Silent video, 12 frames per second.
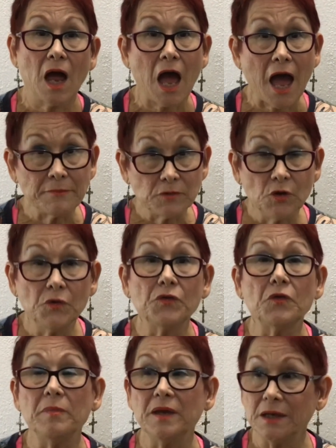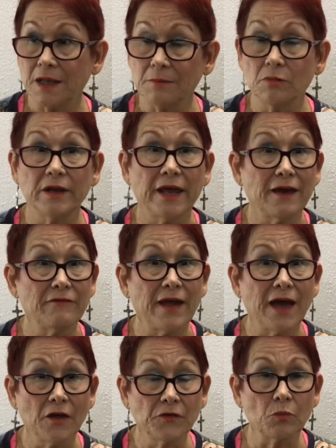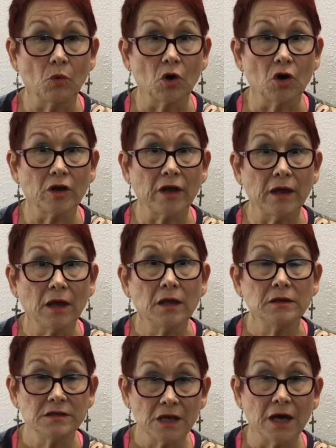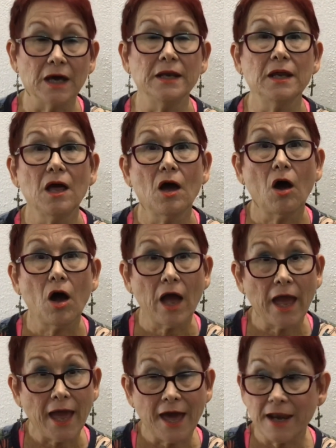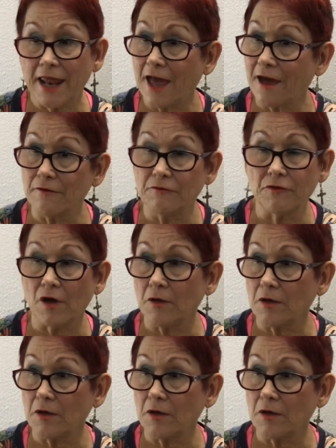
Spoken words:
I'm used to being able to have housework done and have,